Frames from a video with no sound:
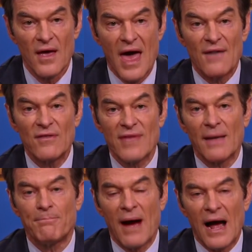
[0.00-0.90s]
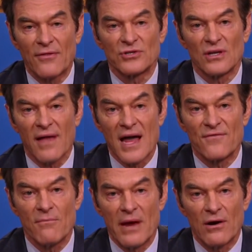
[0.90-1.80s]
Mm. And I think that bothers a lot of
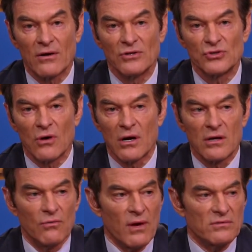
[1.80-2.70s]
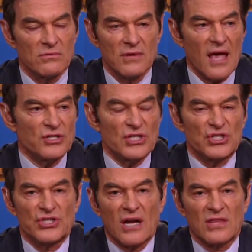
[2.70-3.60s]
Americans who argue, well, can't you just
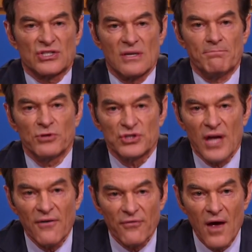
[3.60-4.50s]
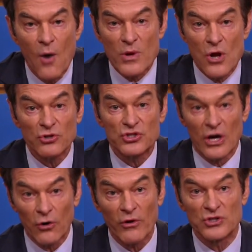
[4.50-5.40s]
check the simple stuff? We know
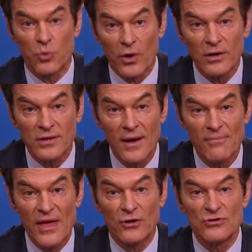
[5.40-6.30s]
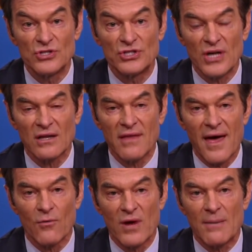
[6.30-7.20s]
steroids worked. Thank goodness you checked
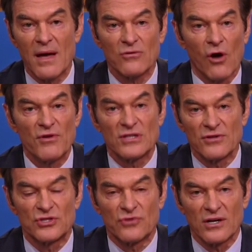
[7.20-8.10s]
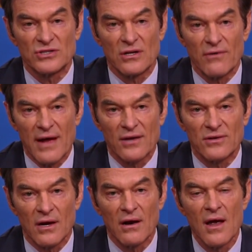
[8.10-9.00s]
that. What about all these other drugs that are out
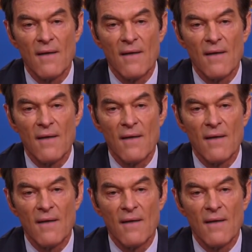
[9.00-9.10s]
there?